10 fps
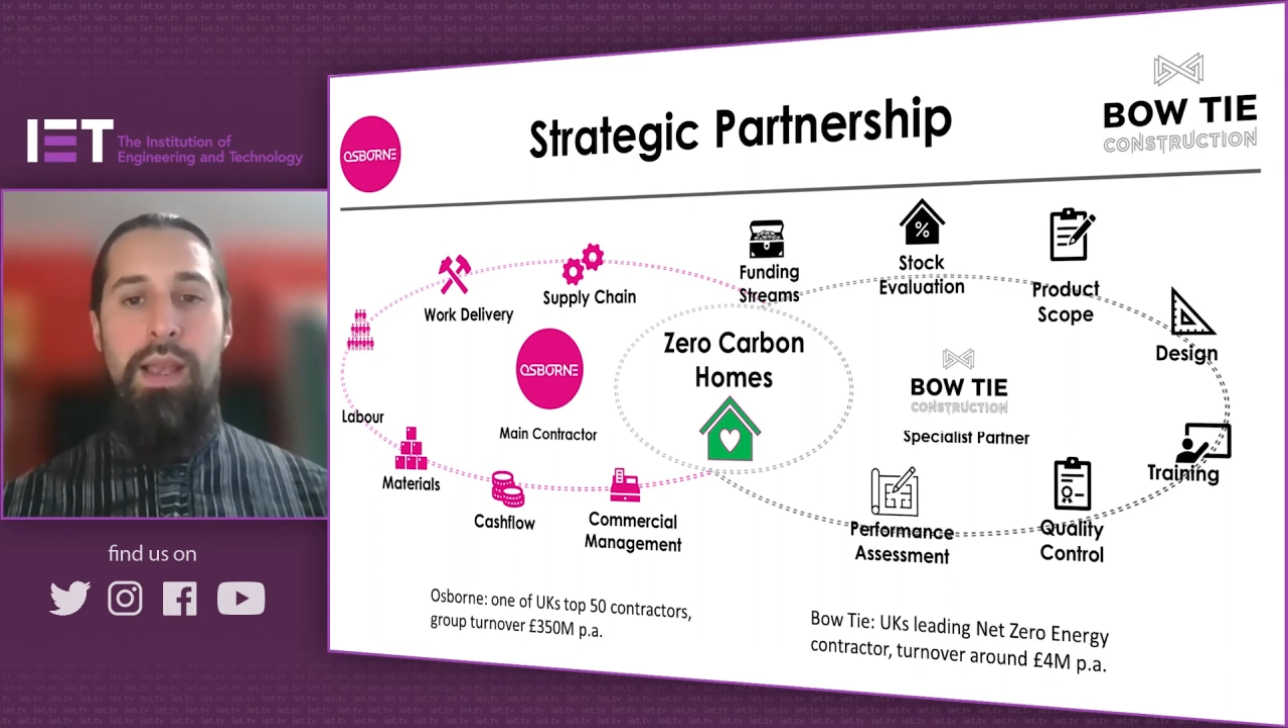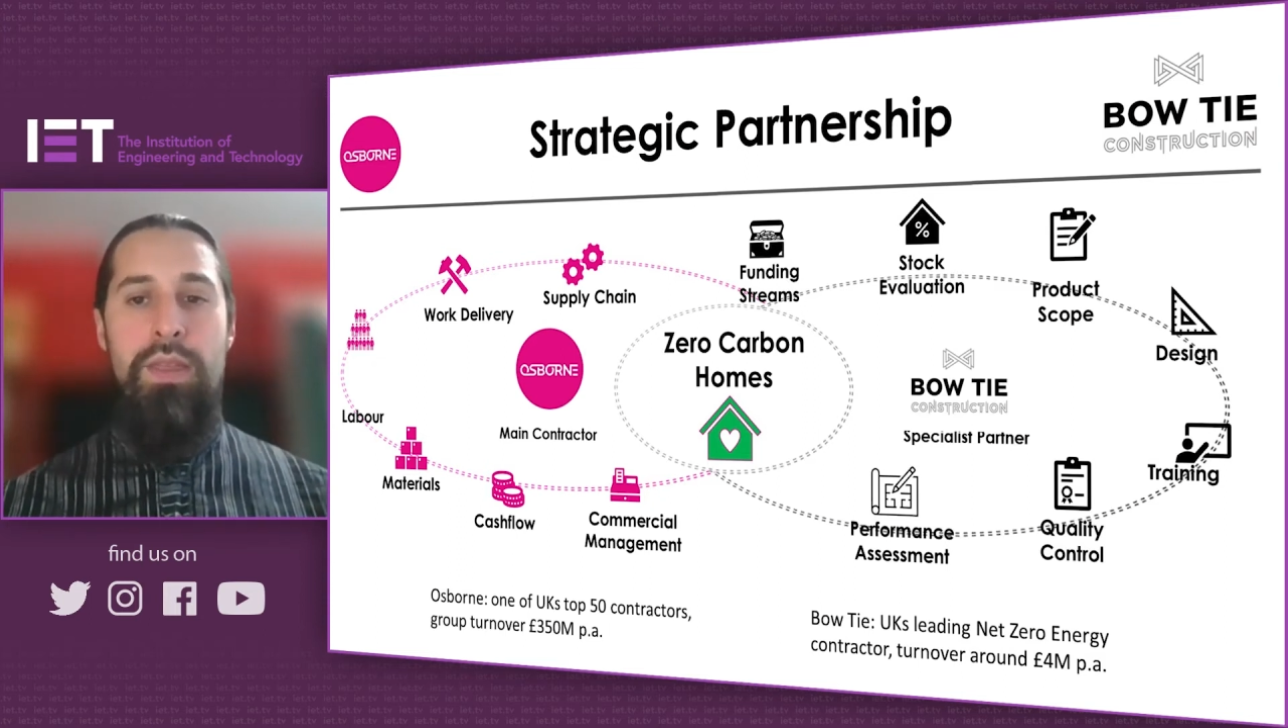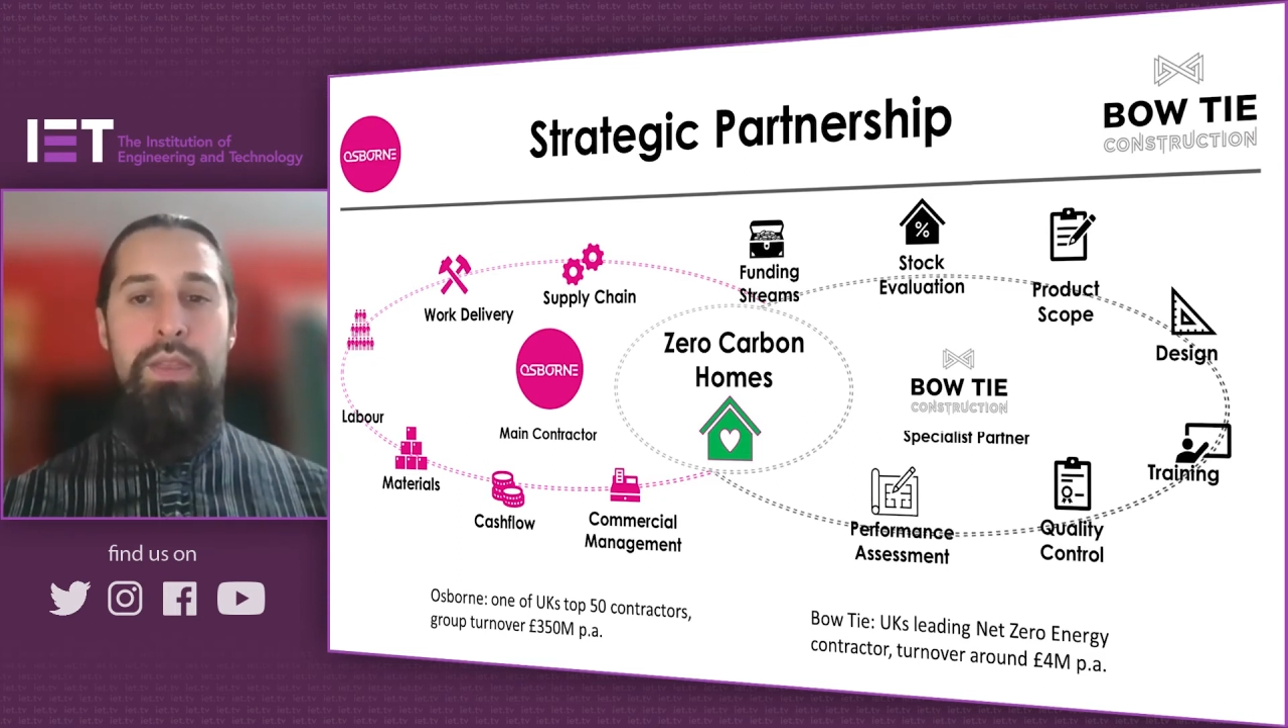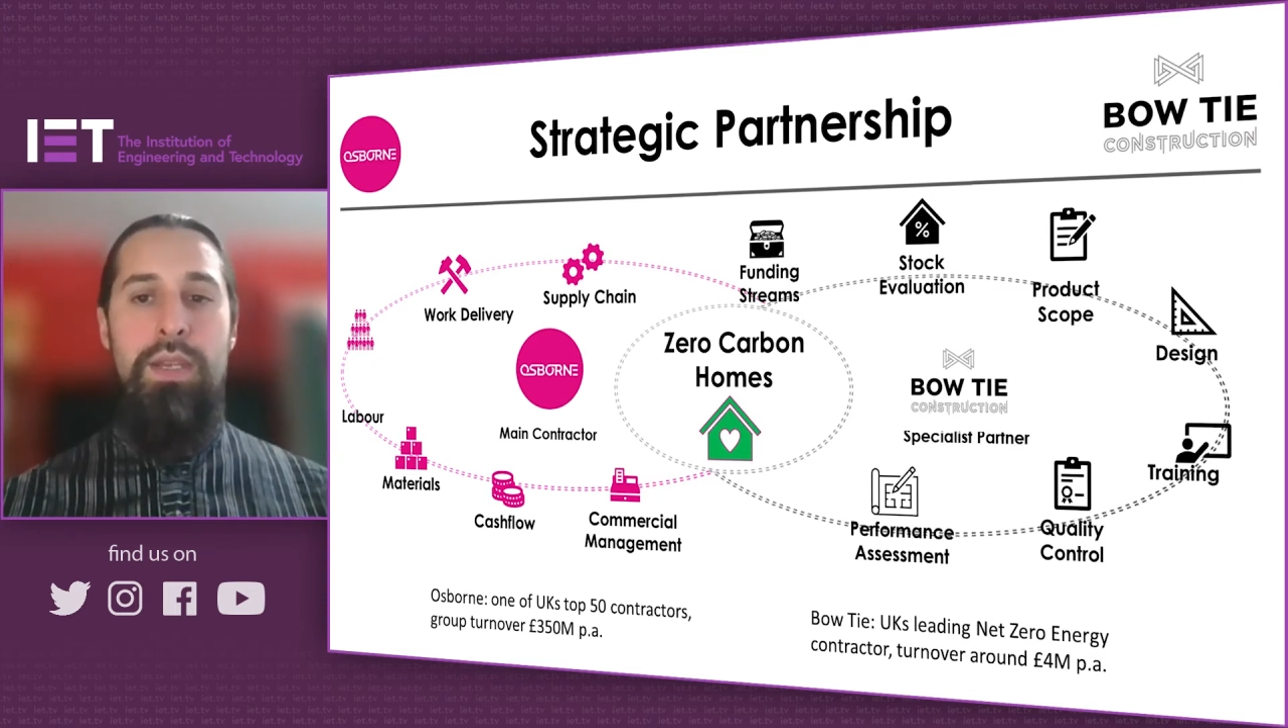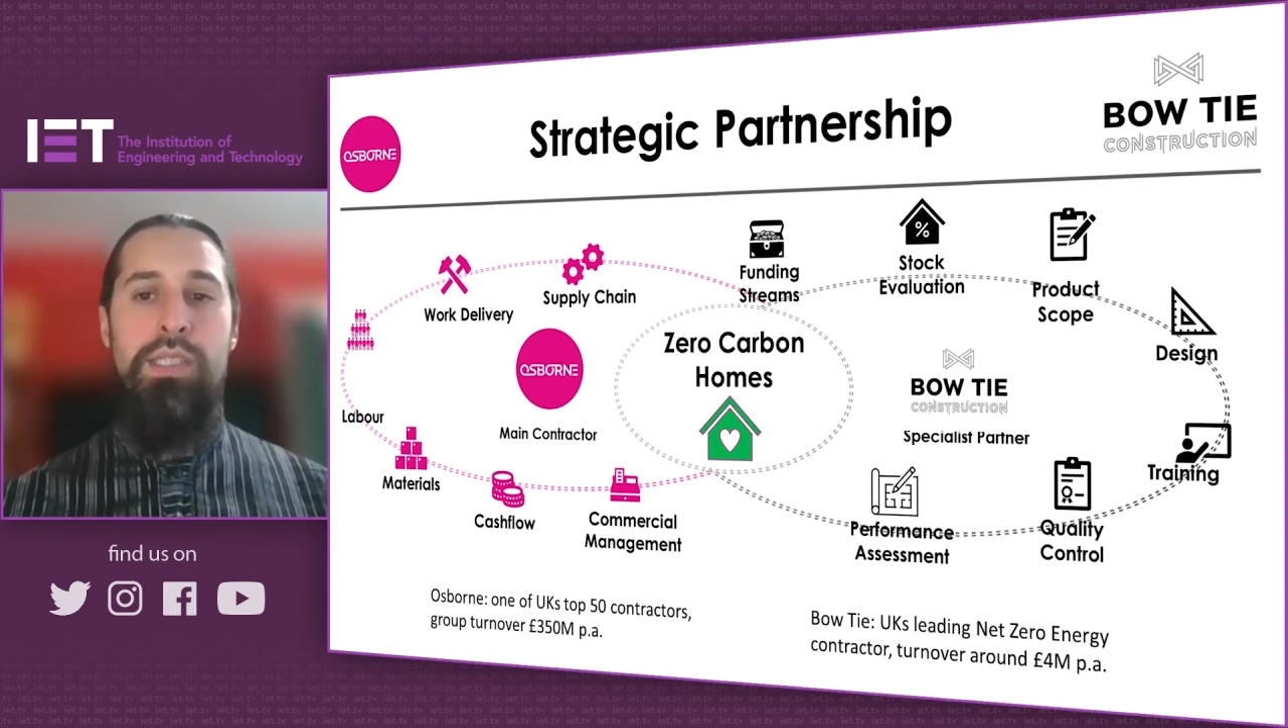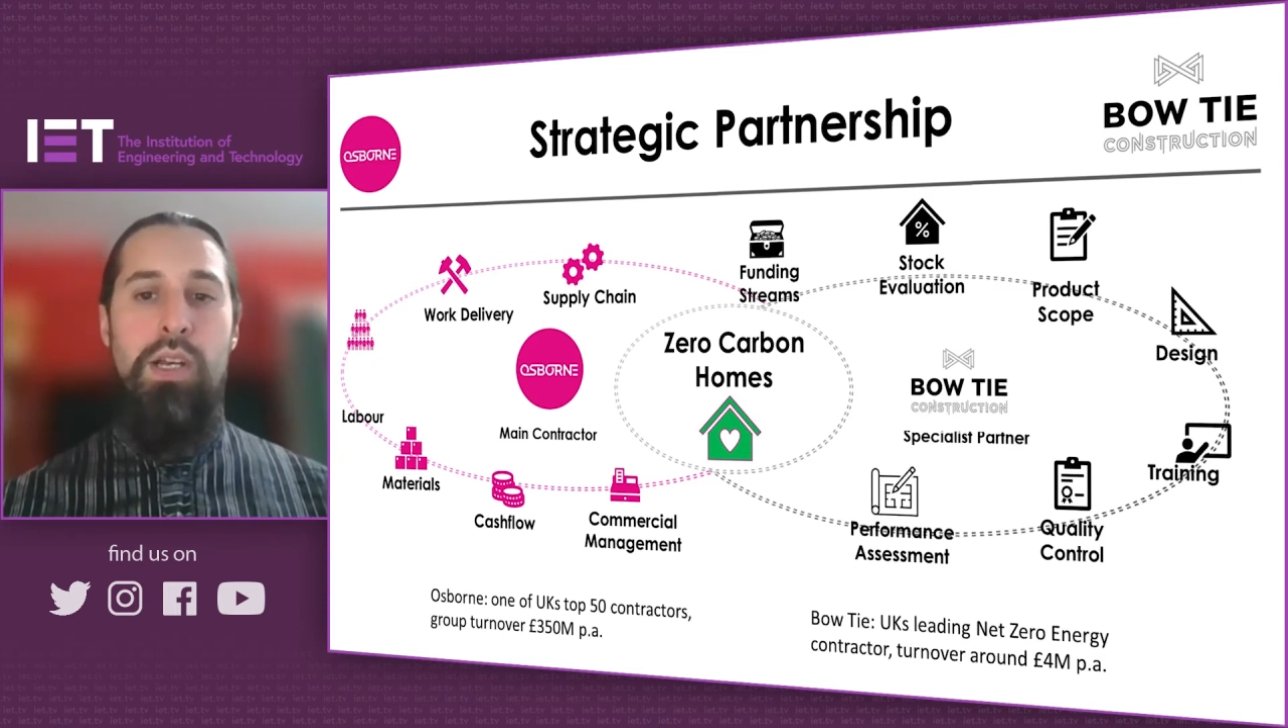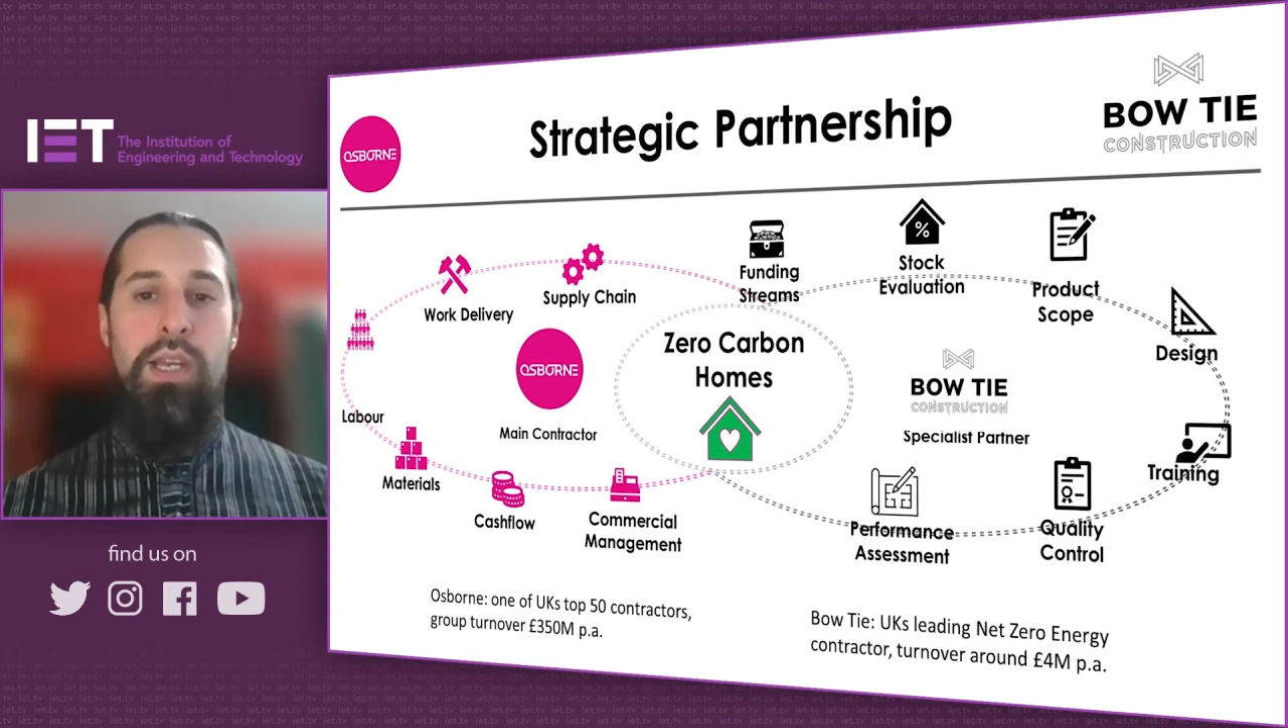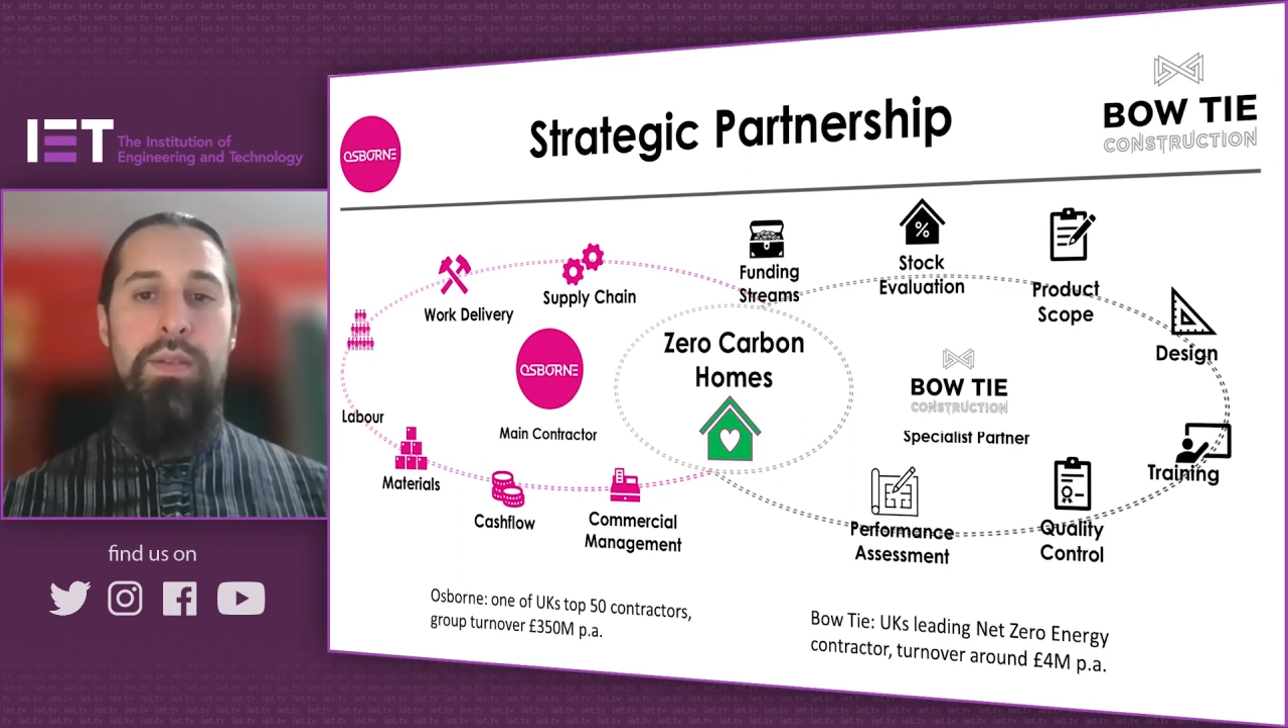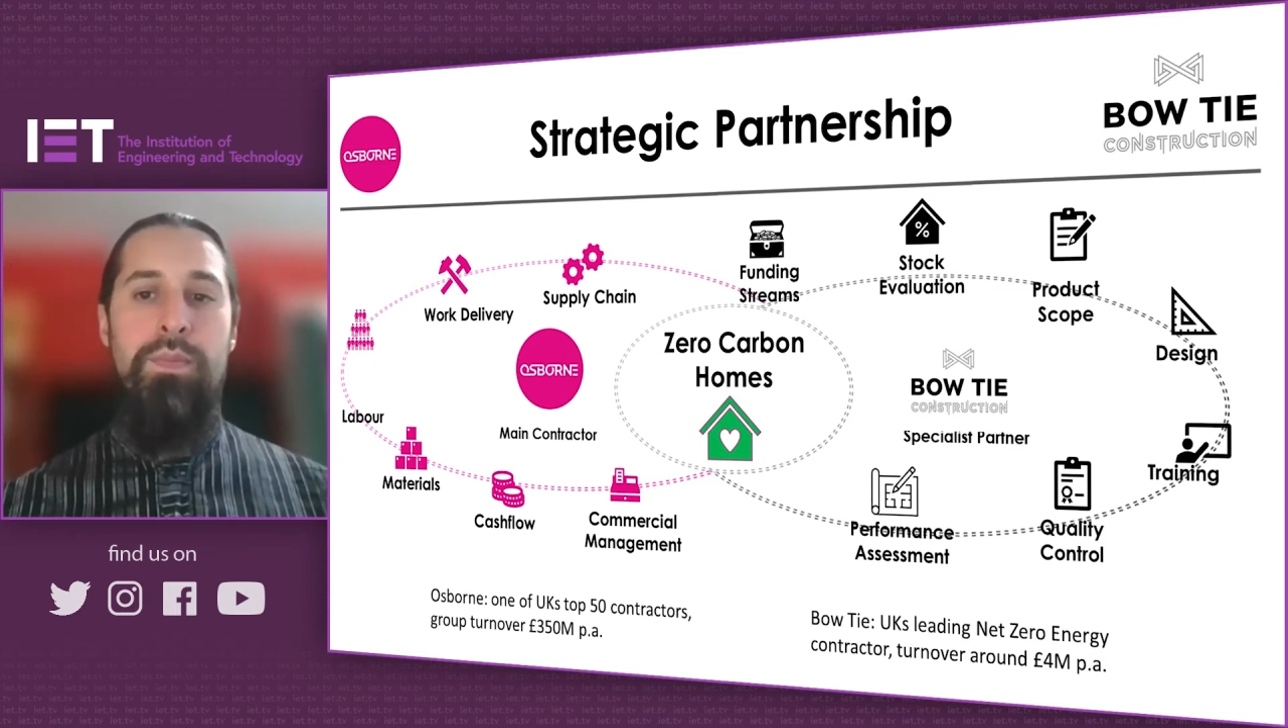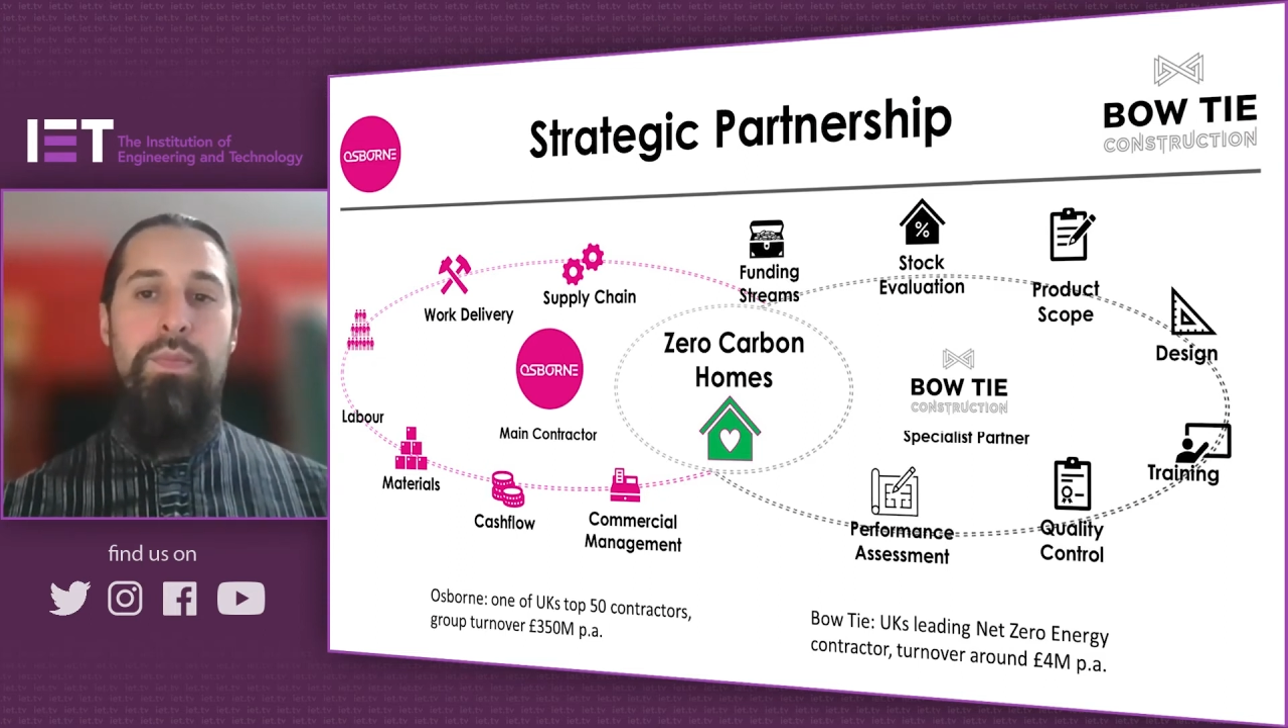and the
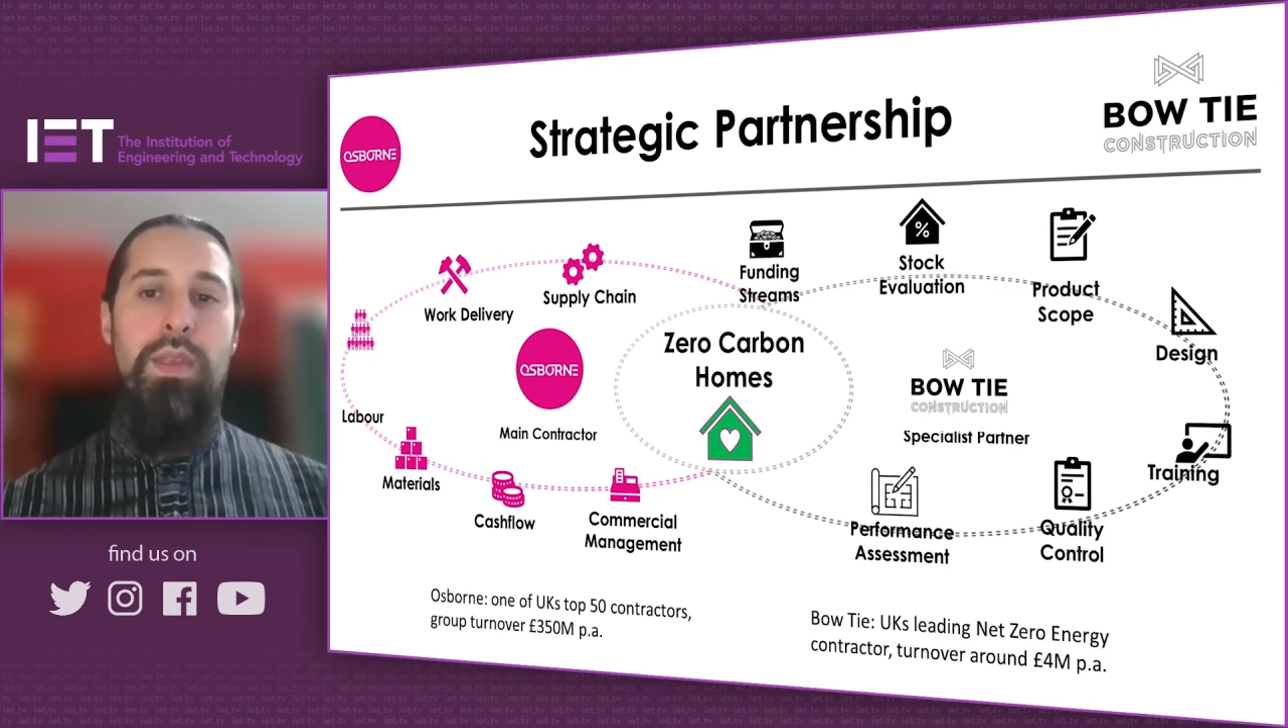design